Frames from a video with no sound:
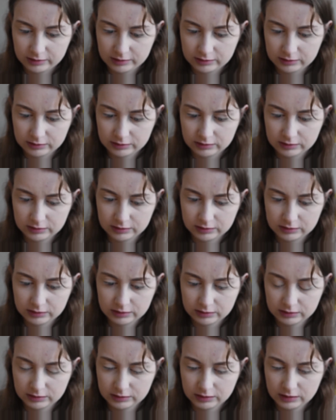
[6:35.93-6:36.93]

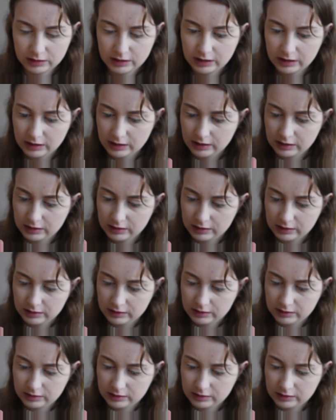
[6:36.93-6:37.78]
(no one is talking)